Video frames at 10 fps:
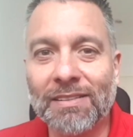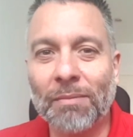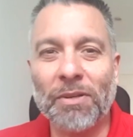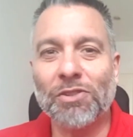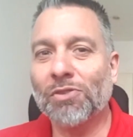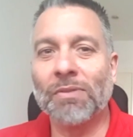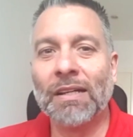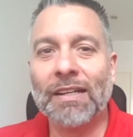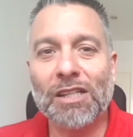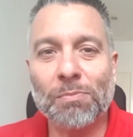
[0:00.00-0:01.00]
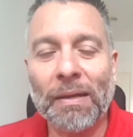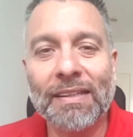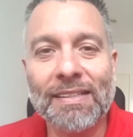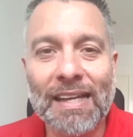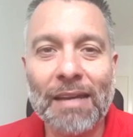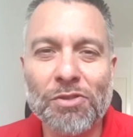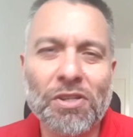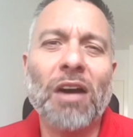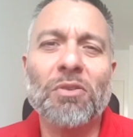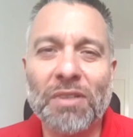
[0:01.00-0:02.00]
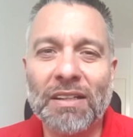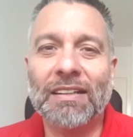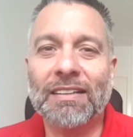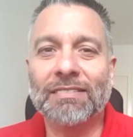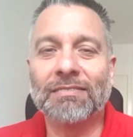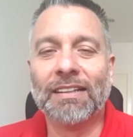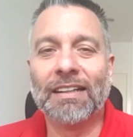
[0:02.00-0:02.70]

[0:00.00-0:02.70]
they may just spend the time shouting and